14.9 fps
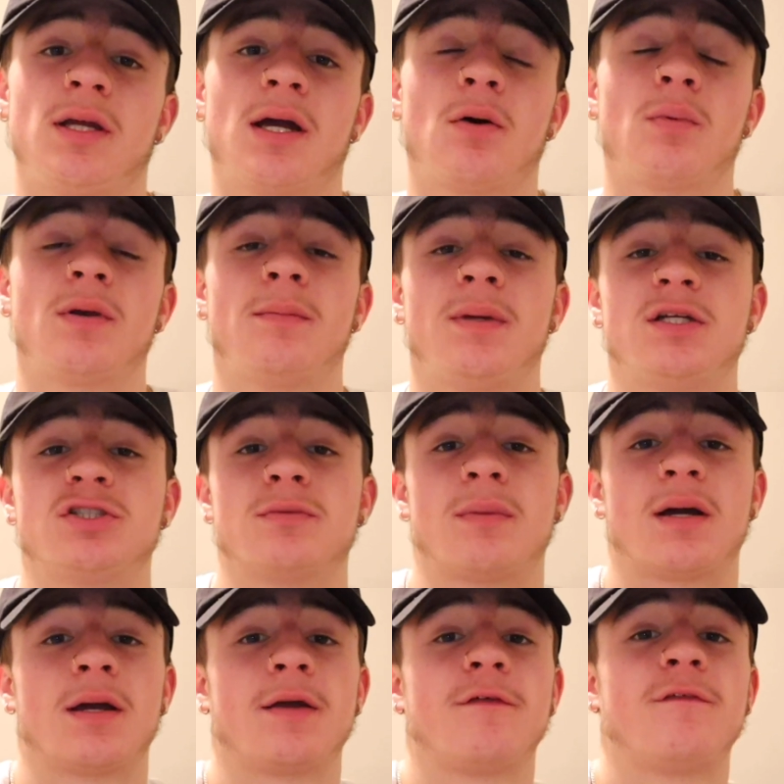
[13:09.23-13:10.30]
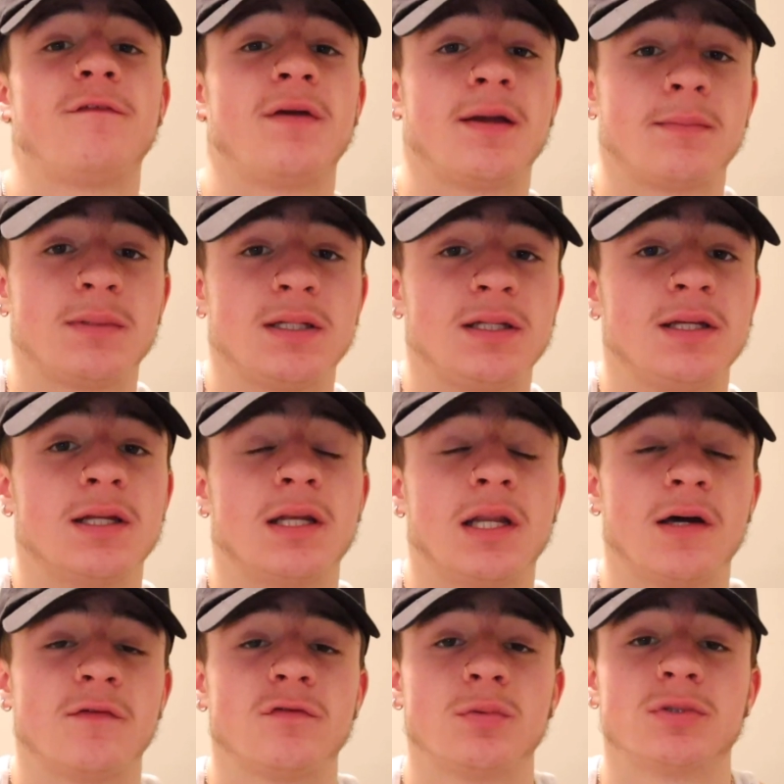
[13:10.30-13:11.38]
I want to make sure my family and
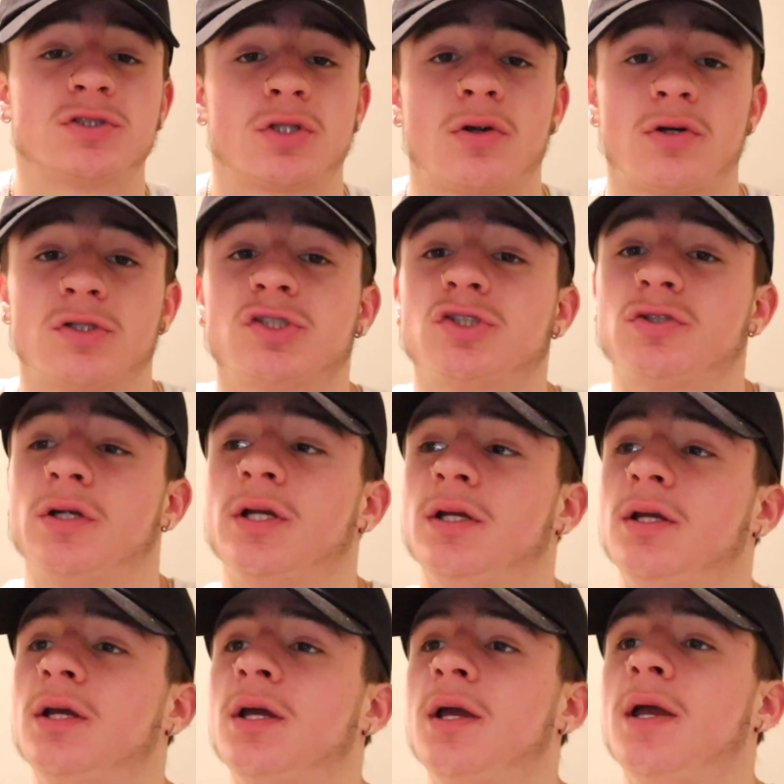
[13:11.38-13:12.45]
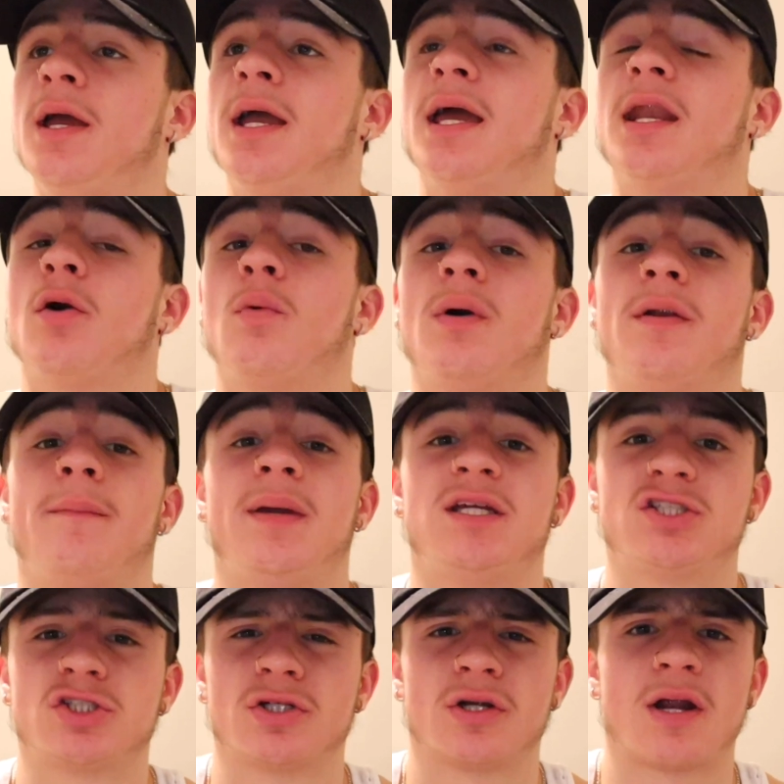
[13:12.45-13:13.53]
loved ones are all straight. And I want to make
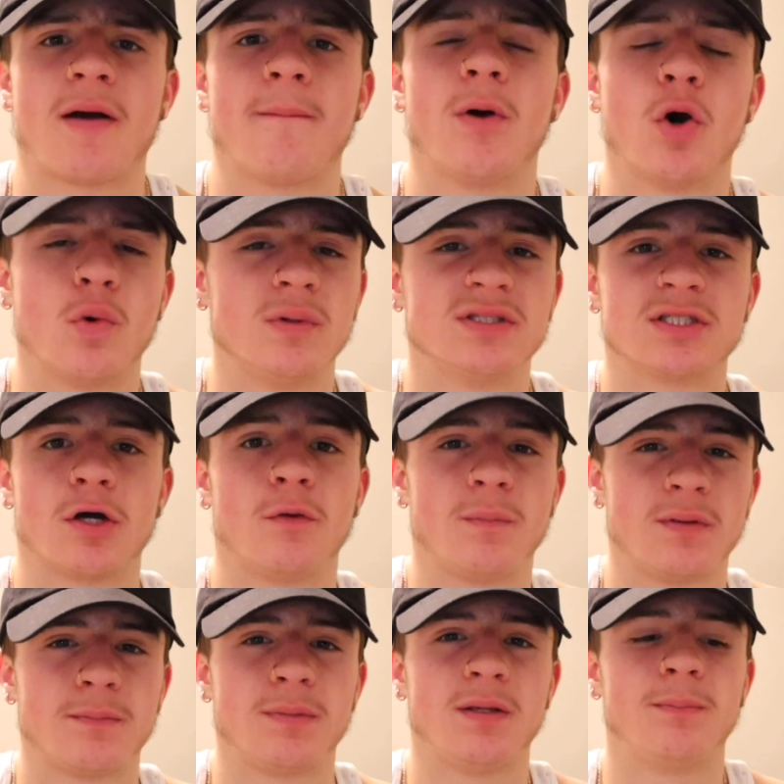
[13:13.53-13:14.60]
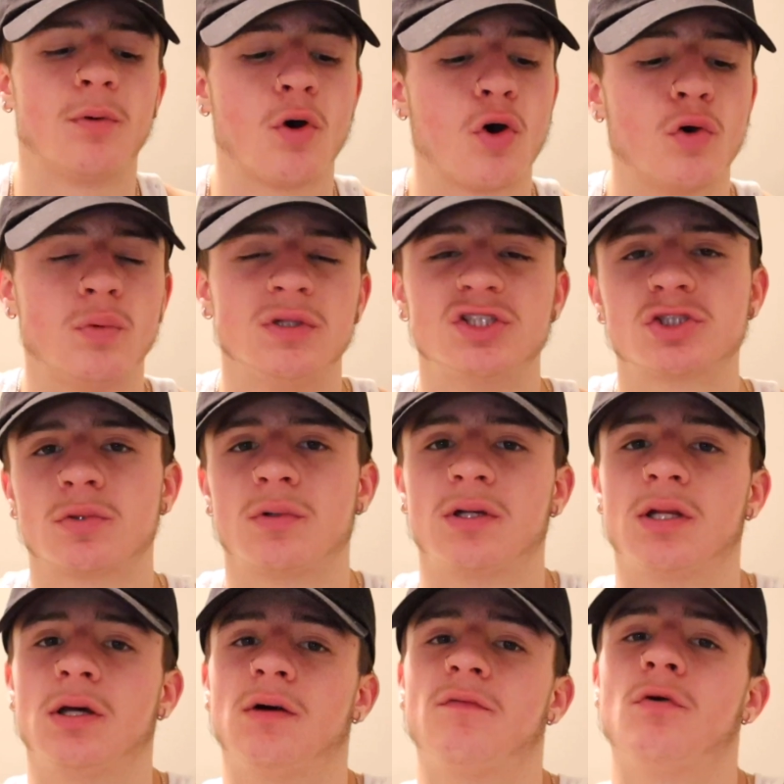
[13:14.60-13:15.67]
sure I'm always helping people, always showing
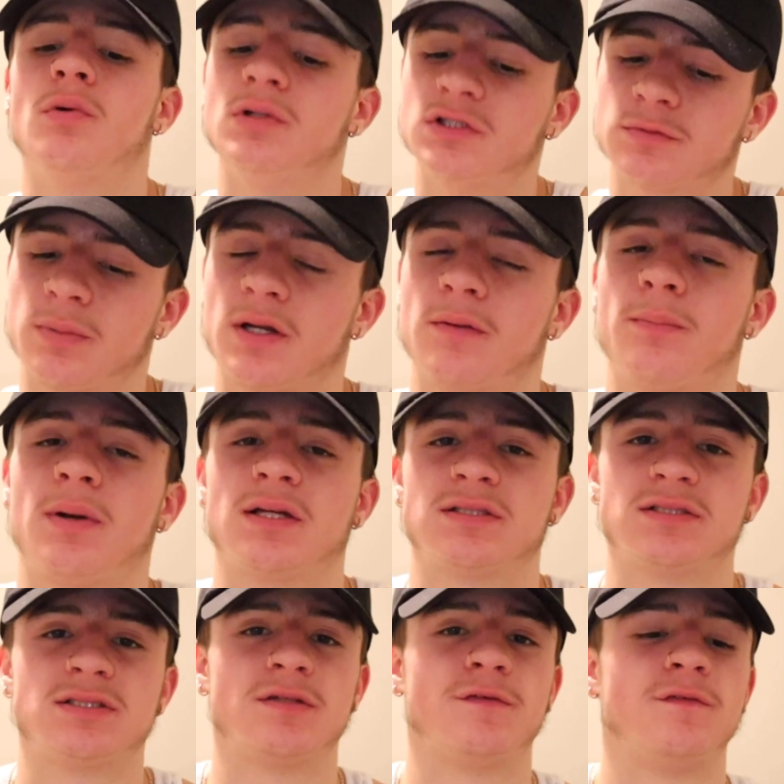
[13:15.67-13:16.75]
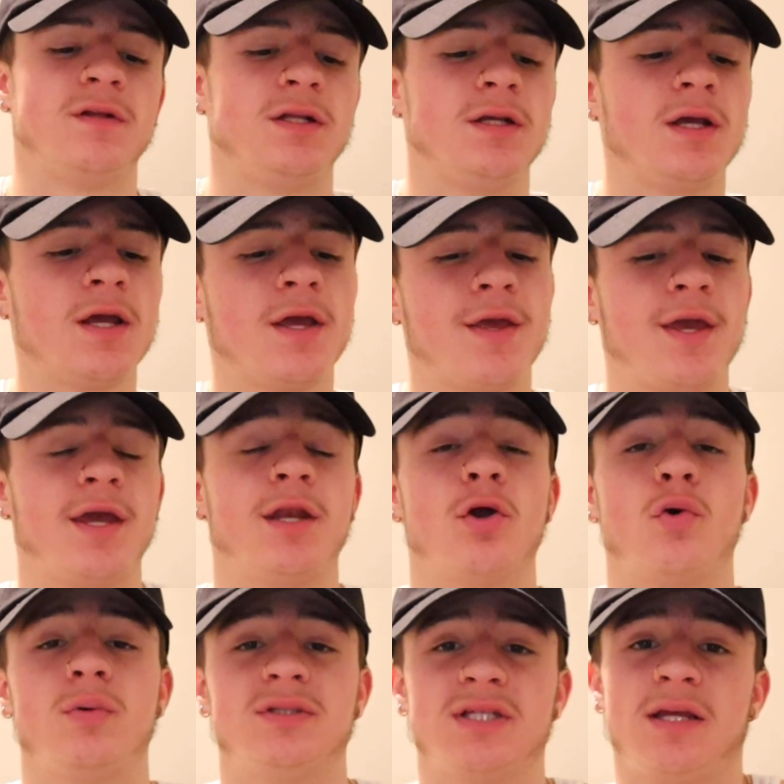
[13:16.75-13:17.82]
love, always spreading positivity, and
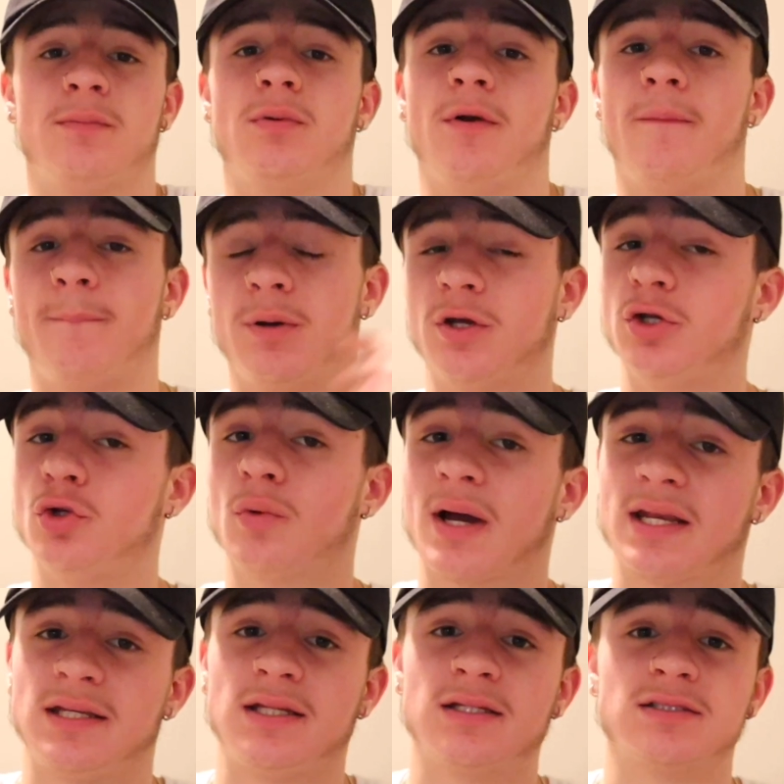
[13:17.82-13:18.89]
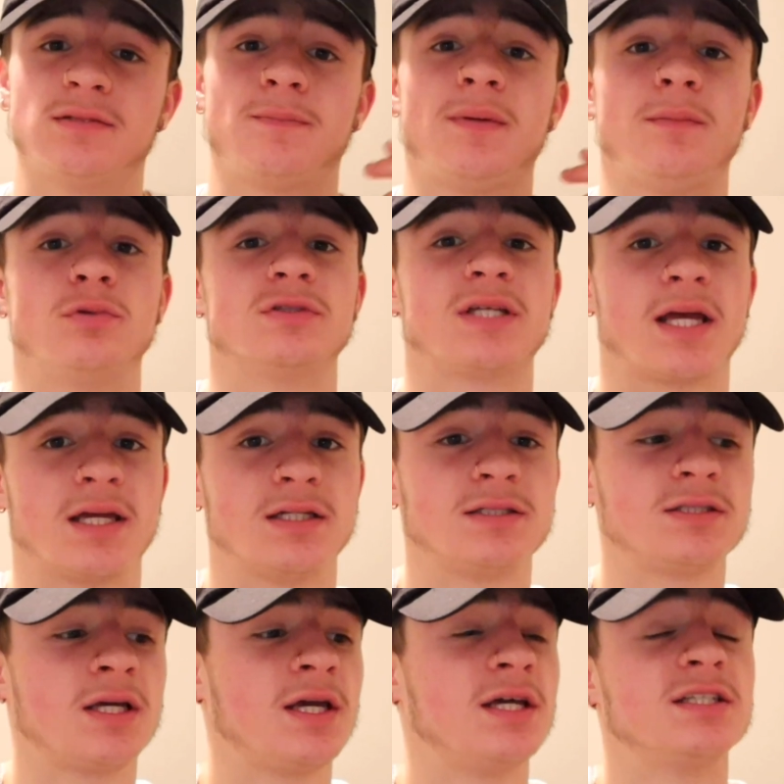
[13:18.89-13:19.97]
always able to put new ideas in people's
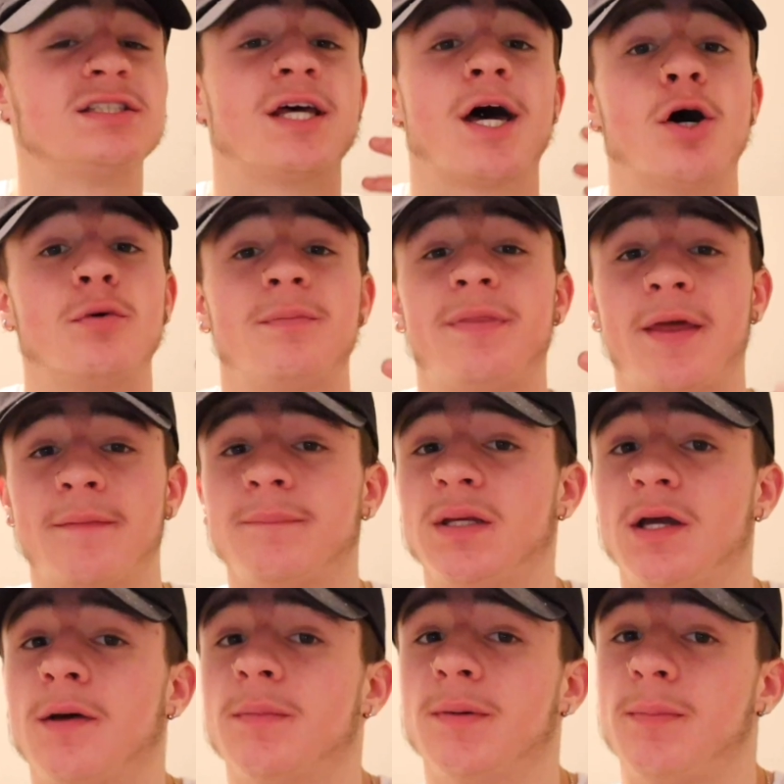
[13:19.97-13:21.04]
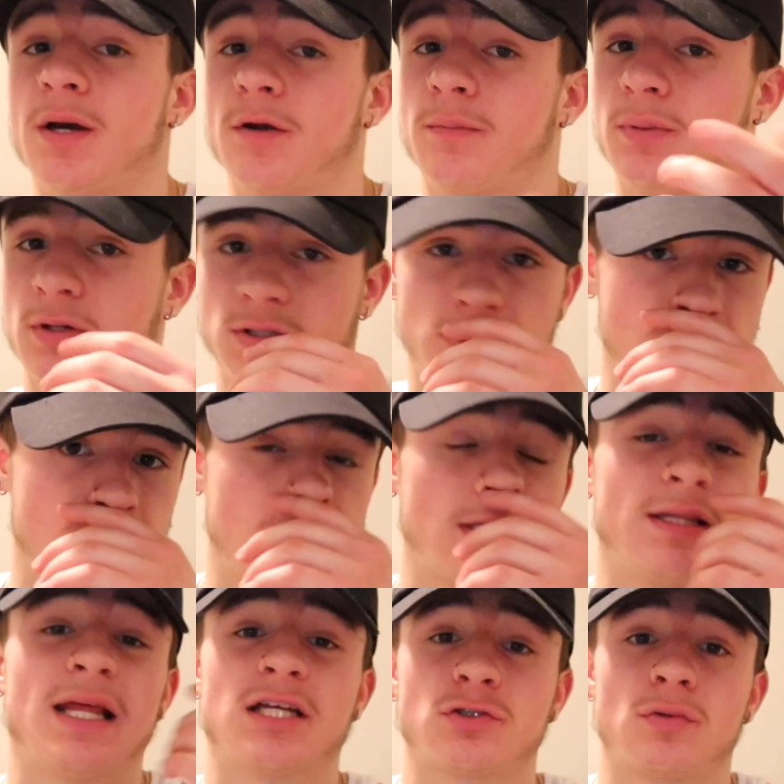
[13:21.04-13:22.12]
heads to help them become a better person.
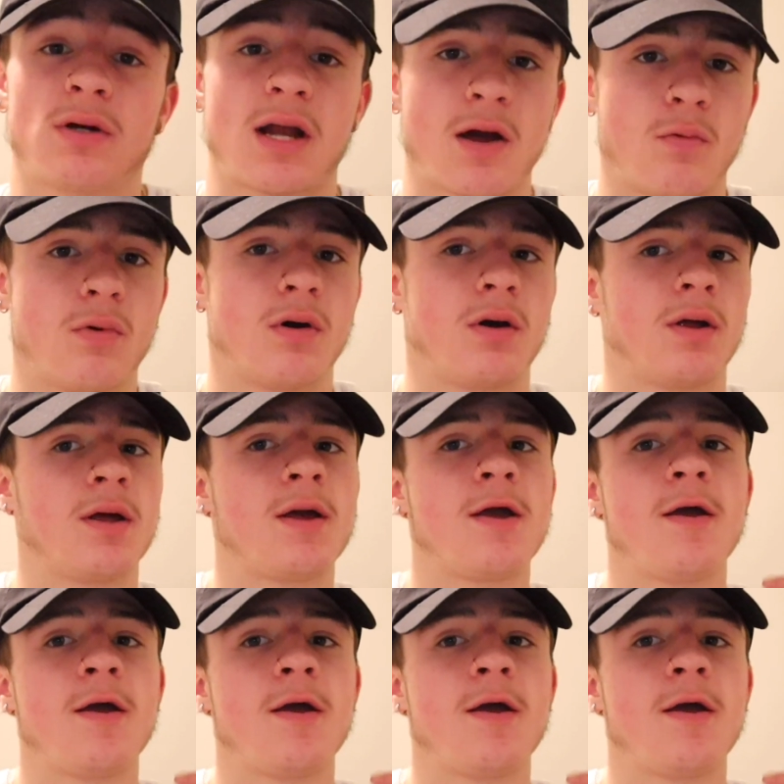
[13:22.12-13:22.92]
That's what I want.